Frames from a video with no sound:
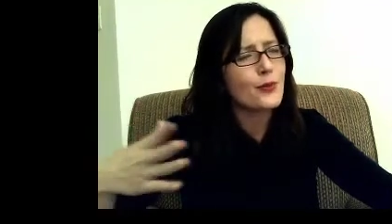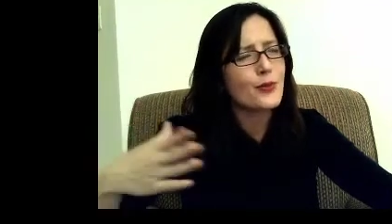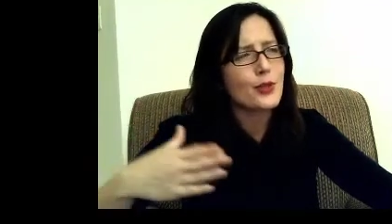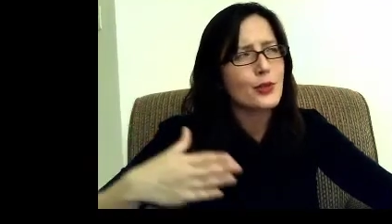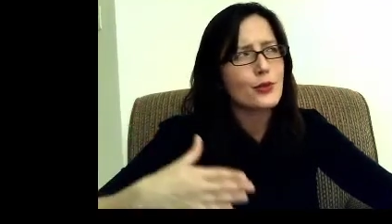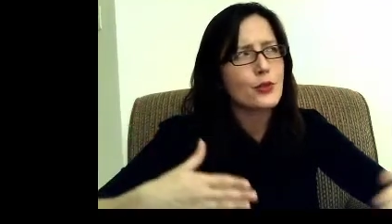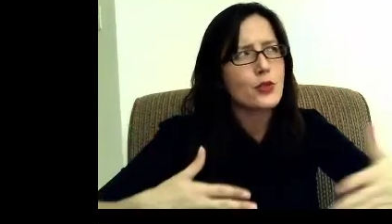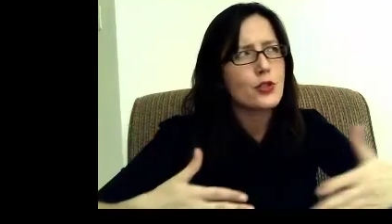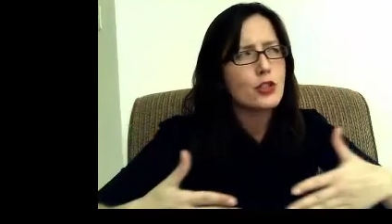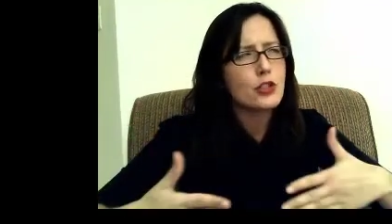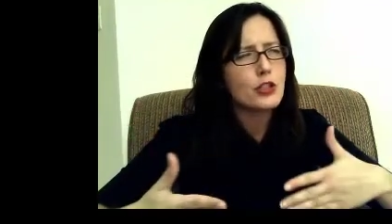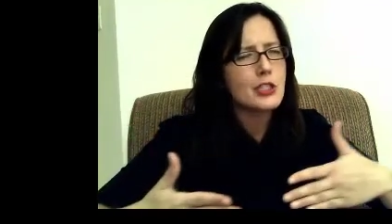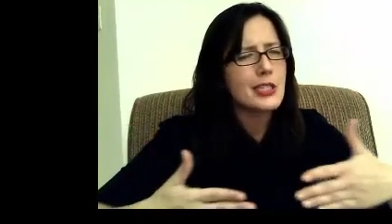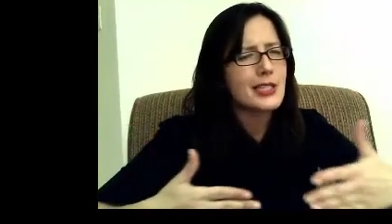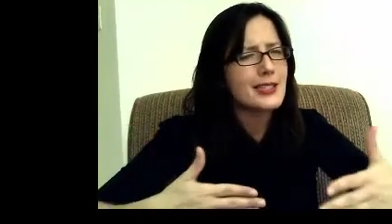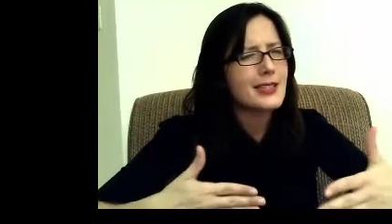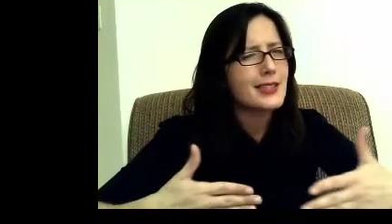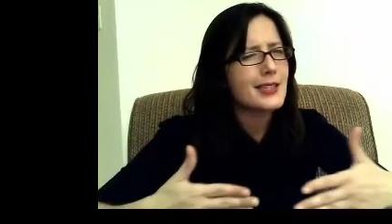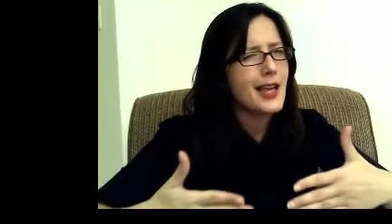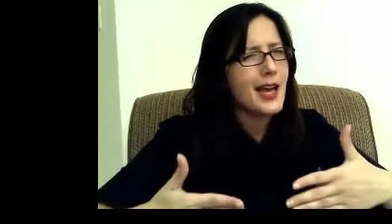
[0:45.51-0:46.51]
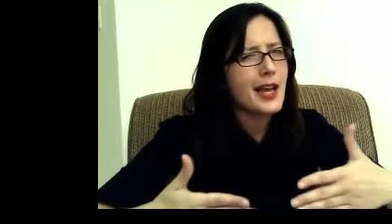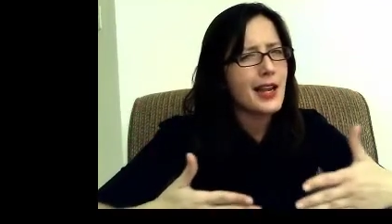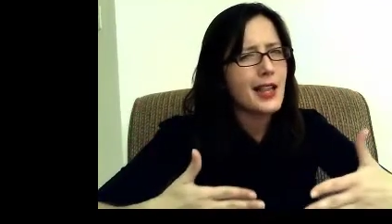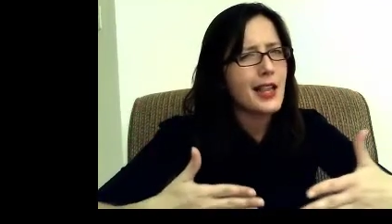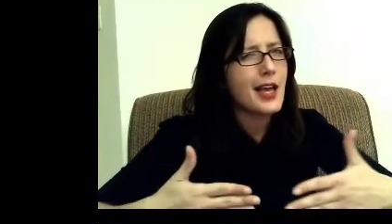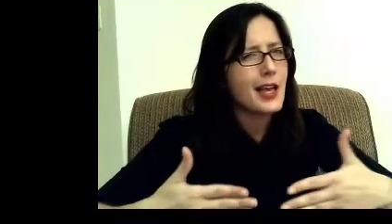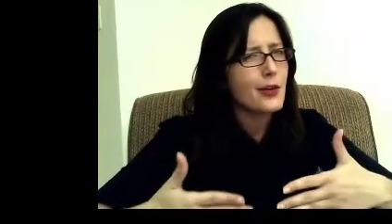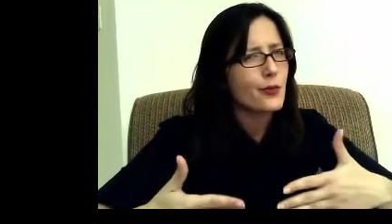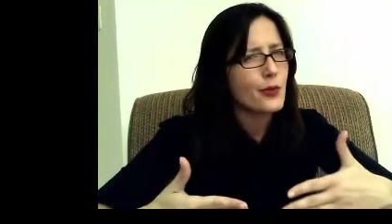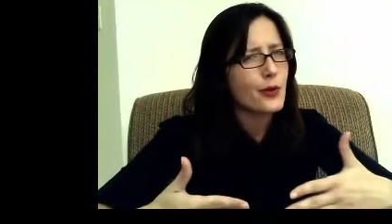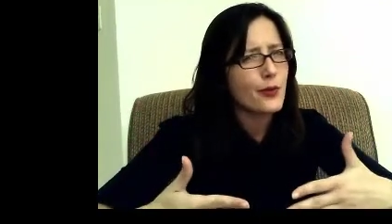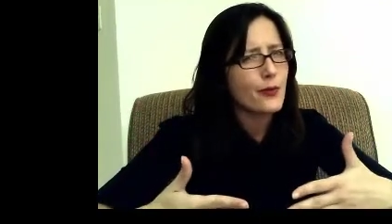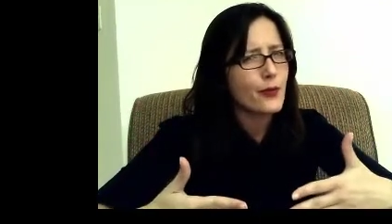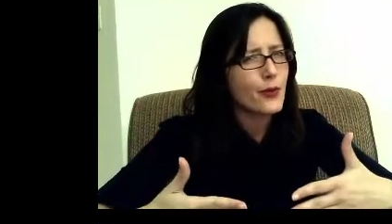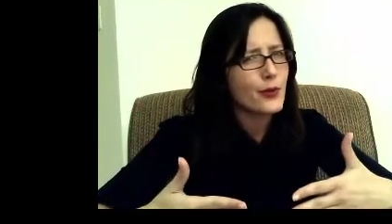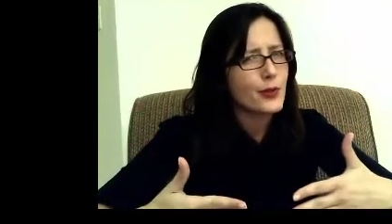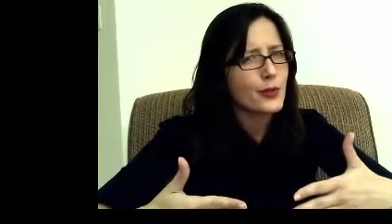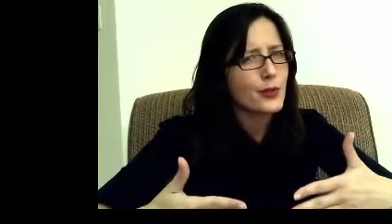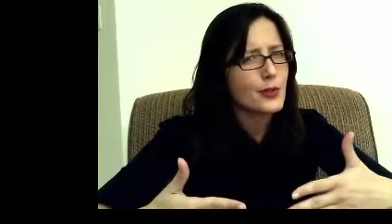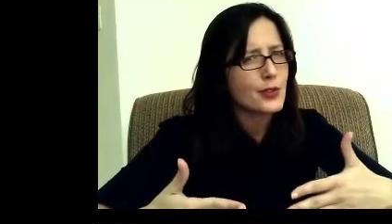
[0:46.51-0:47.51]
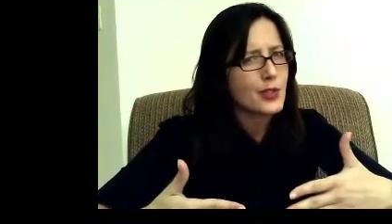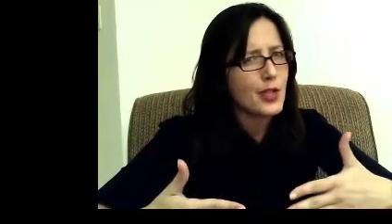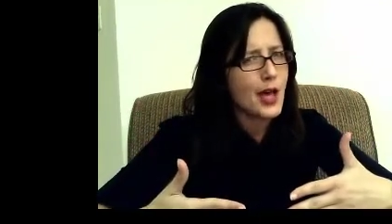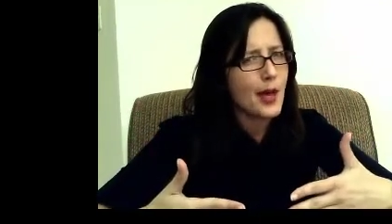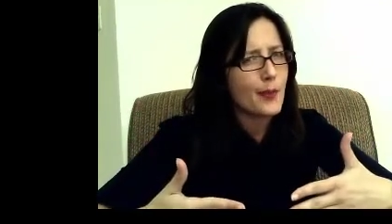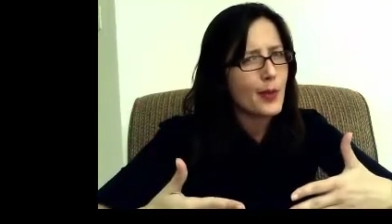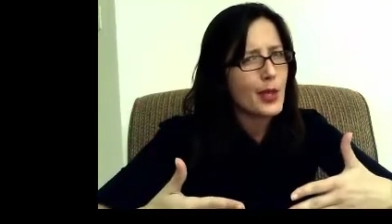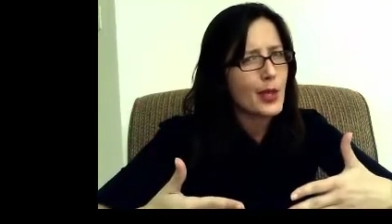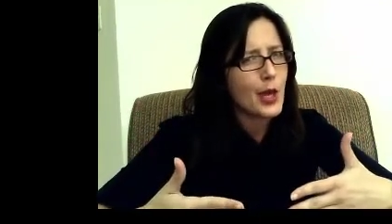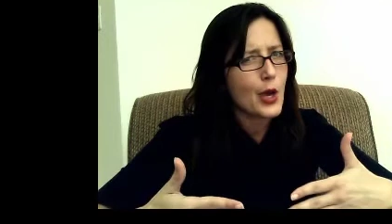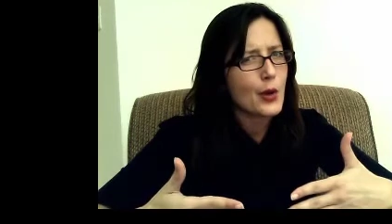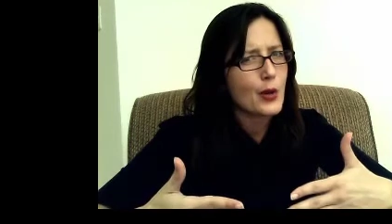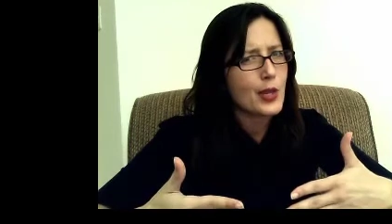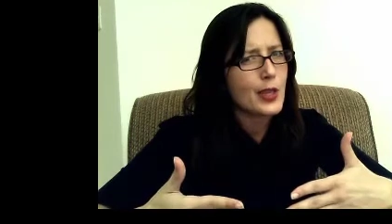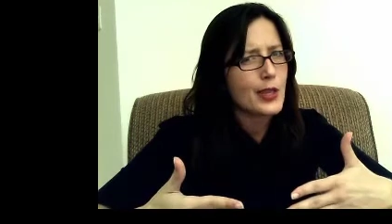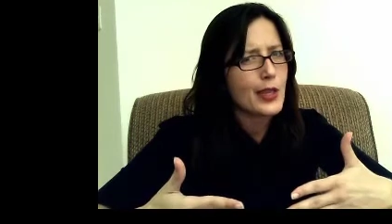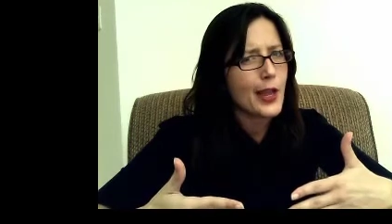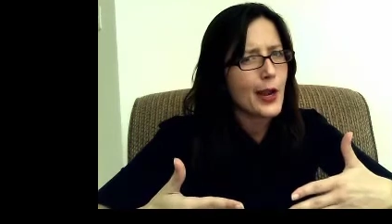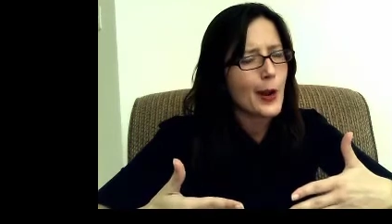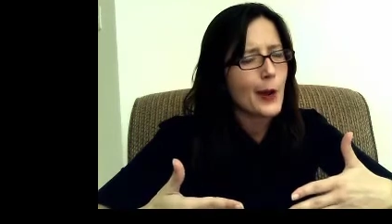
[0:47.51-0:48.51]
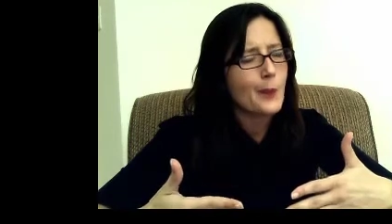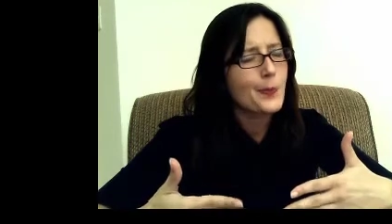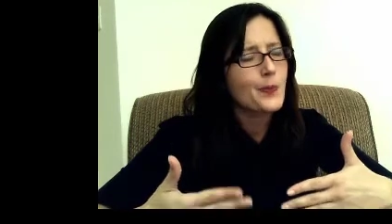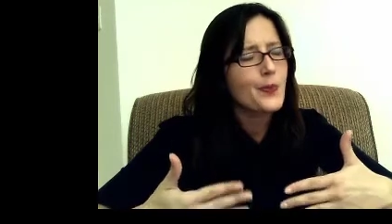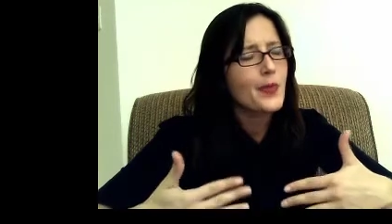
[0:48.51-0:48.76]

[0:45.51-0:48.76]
There's just not a lot of room for sloppy coding there.